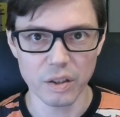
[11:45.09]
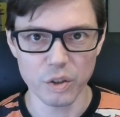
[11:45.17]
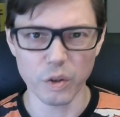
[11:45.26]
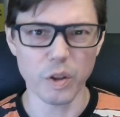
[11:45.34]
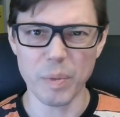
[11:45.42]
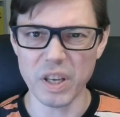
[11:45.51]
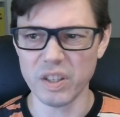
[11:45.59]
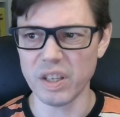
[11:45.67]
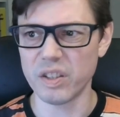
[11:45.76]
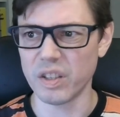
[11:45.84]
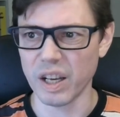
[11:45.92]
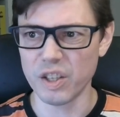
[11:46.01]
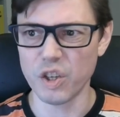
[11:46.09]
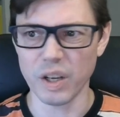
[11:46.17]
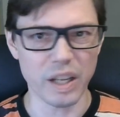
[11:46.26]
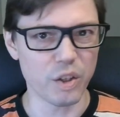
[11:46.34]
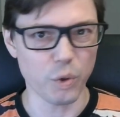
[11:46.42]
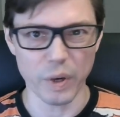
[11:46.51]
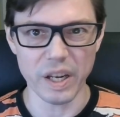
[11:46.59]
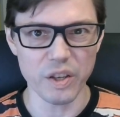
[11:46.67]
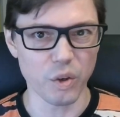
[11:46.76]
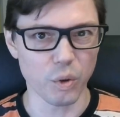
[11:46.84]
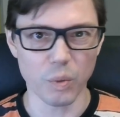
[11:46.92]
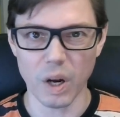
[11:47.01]
Should the PCs touch any
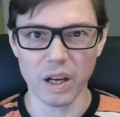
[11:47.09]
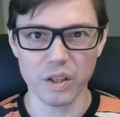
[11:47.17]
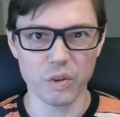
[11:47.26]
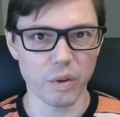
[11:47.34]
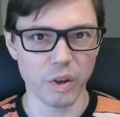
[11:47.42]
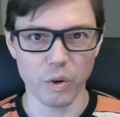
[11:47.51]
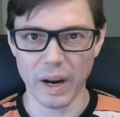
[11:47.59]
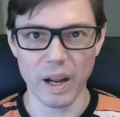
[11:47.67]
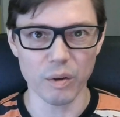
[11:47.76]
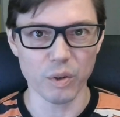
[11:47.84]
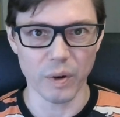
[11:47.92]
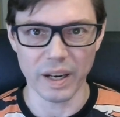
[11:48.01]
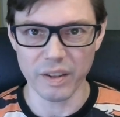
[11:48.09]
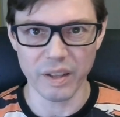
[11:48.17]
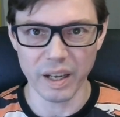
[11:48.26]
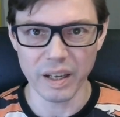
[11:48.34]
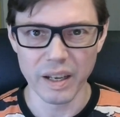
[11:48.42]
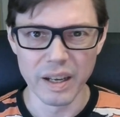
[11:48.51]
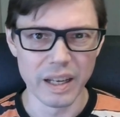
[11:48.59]
trees or rocks or the ground or anything,